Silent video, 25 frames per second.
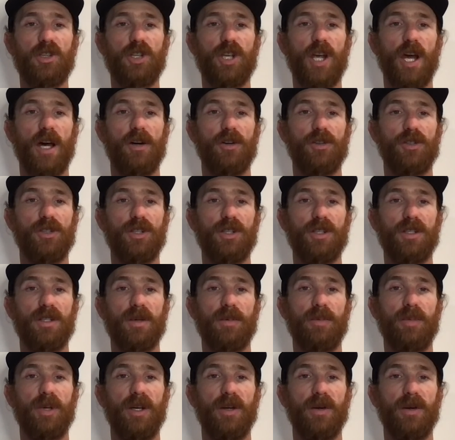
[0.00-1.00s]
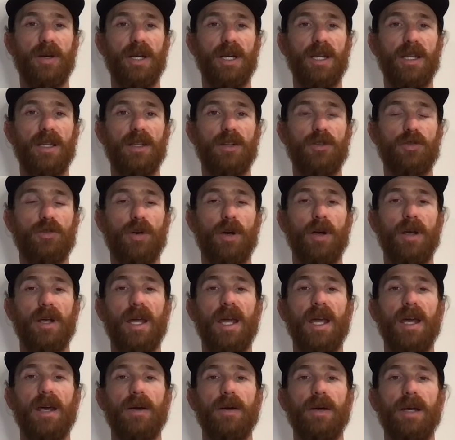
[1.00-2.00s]
challenges appearing in the trunk
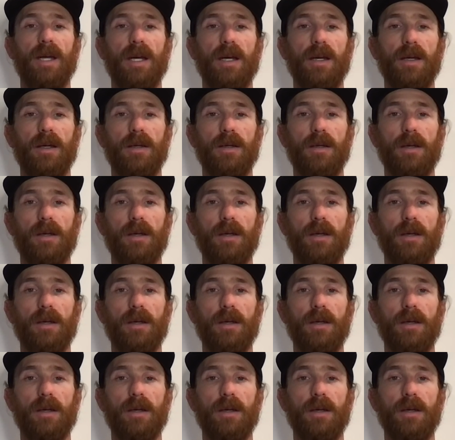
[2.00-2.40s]
area.